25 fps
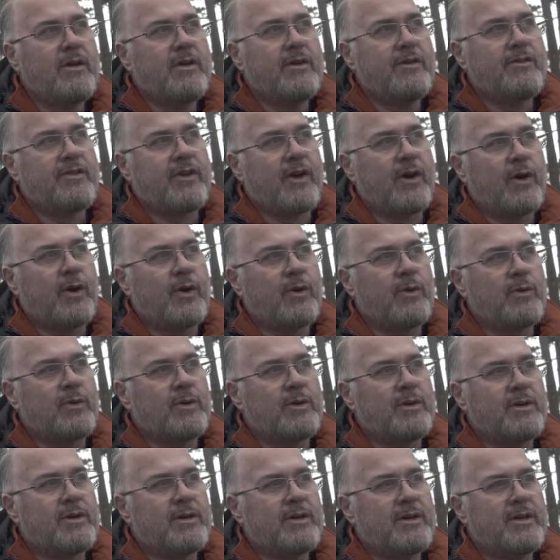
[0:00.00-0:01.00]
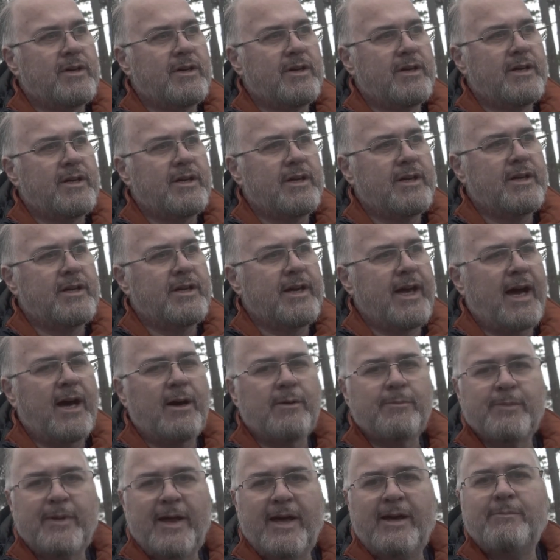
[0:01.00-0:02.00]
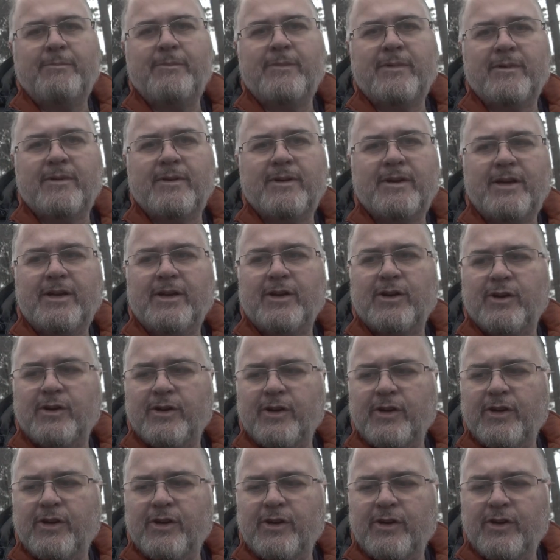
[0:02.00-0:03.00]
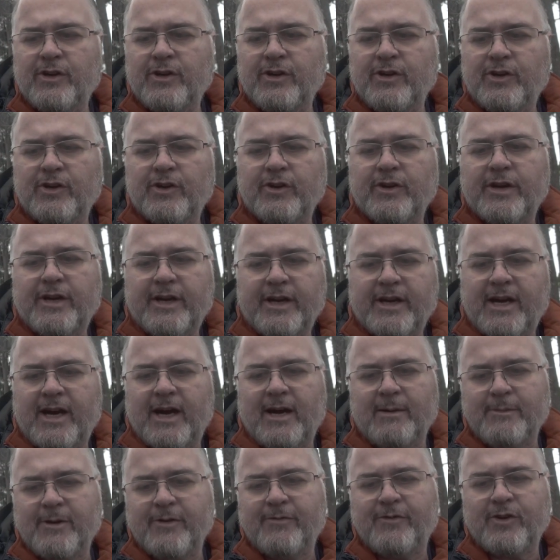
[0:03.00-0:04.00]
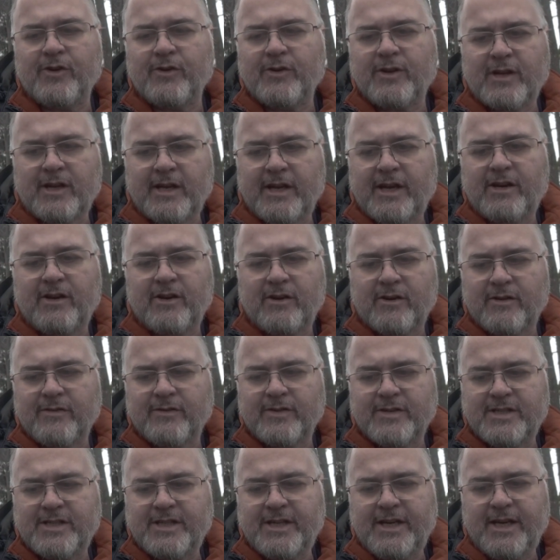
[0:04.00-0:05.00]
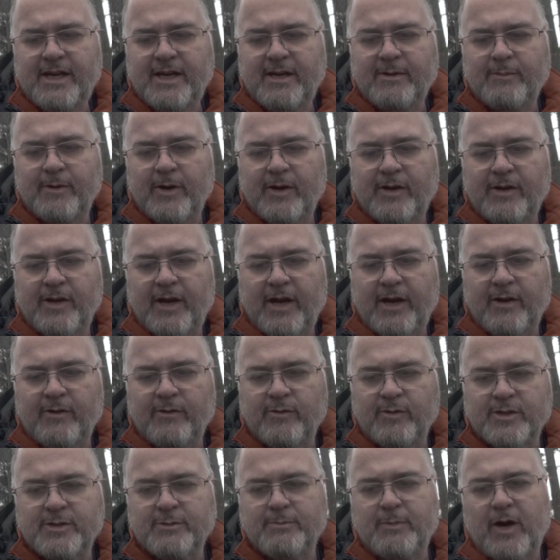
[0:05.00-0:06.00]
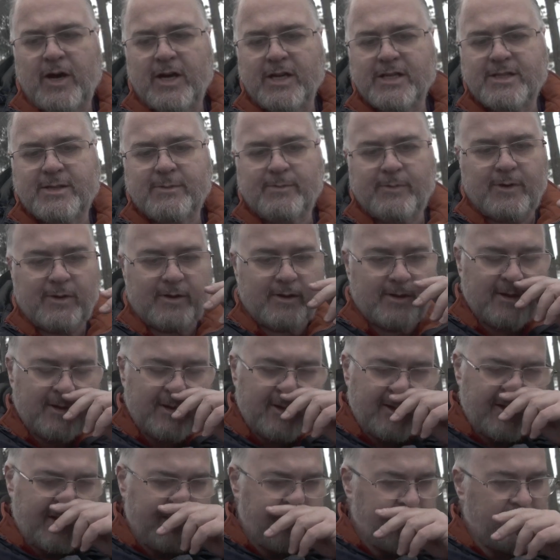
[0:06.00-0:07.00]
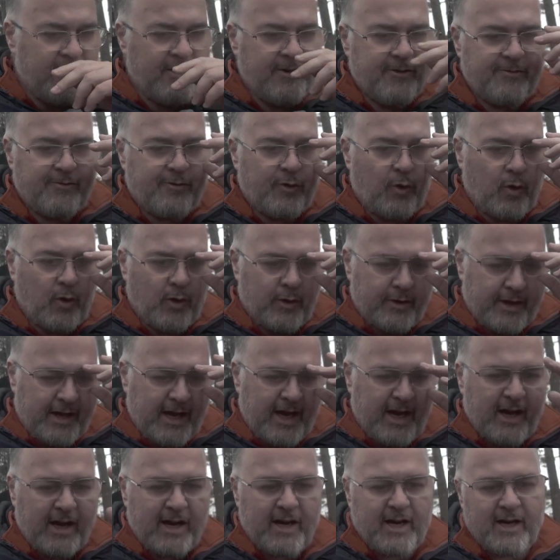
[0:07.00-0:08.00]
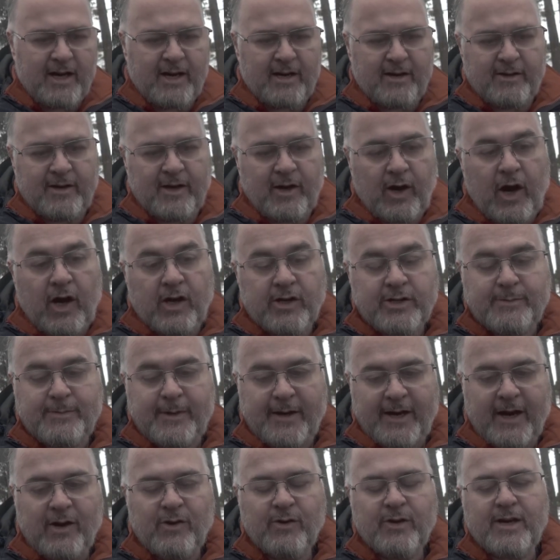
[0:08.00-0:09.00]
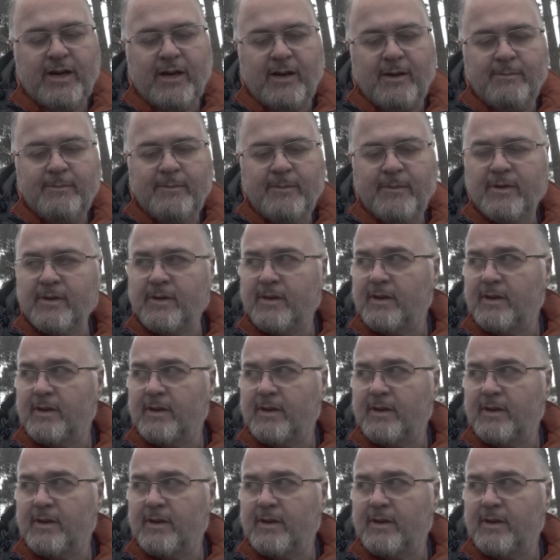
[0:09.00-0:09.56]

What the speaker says: So help them, you're going to come if you're the leader of the team and responsible for the ultimate outcome.